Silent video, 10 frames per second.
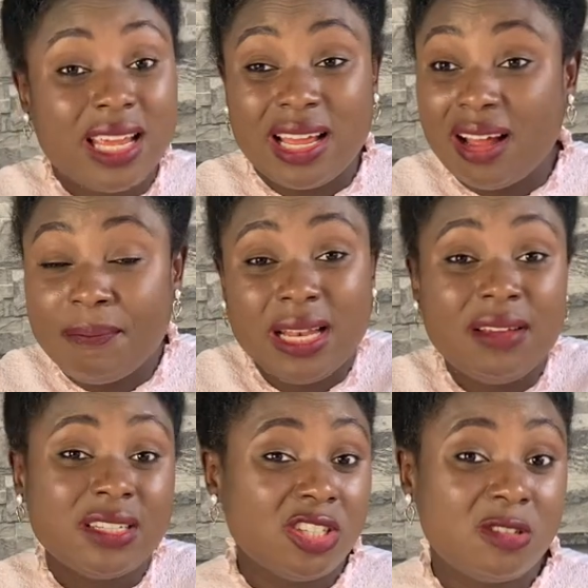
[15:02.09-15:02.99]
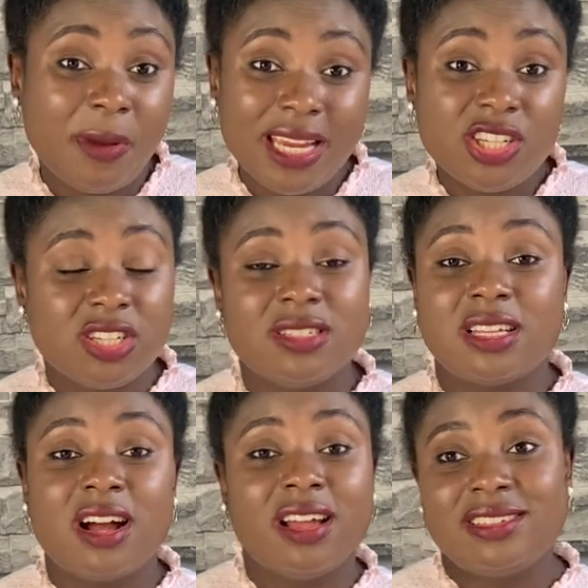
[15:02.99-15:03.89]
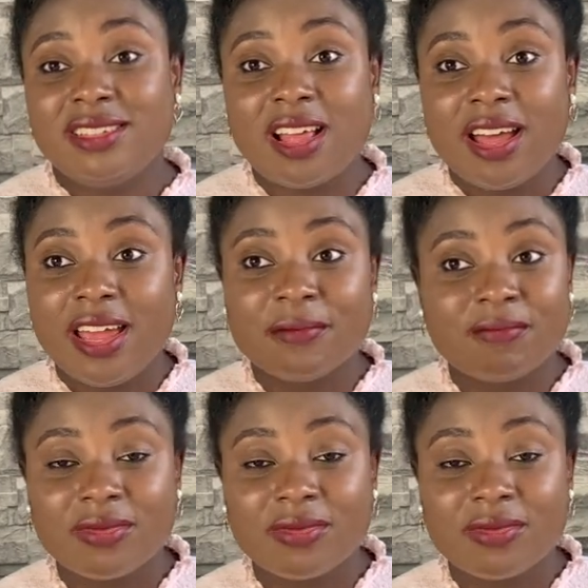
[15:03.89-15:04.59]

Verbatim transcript: i believe is just patience guys like